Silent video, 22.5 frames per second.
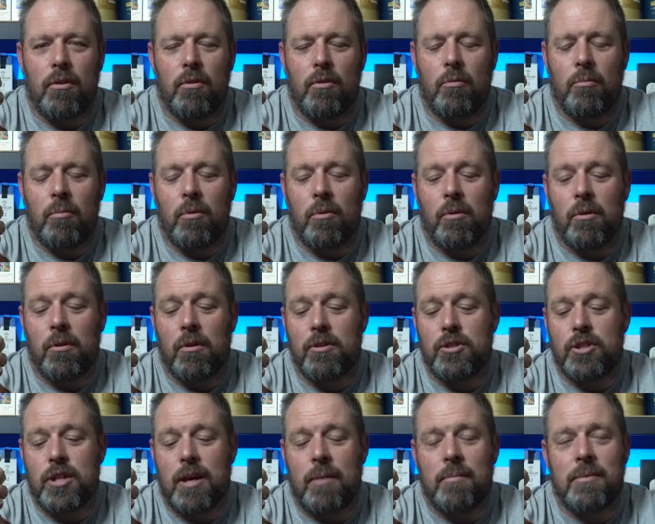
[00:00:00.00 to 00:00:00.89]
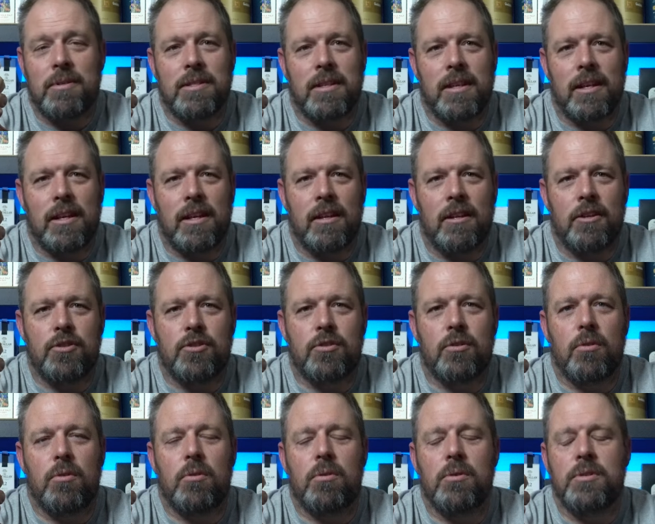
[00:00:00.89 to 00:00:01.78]
normal Jameson in the
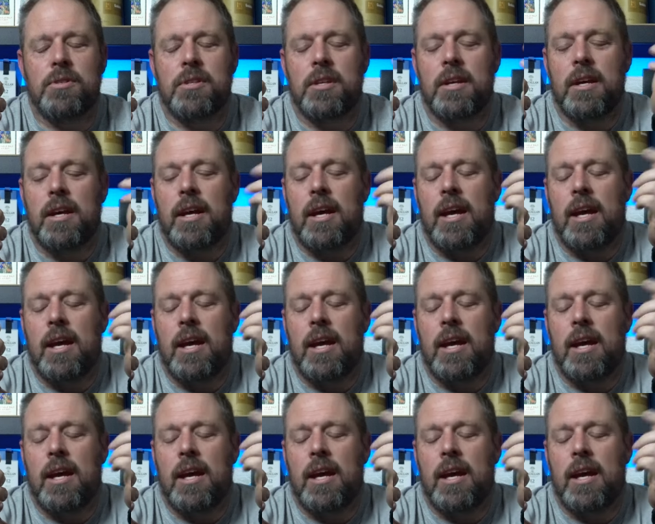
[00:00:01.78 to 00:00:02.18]
stores.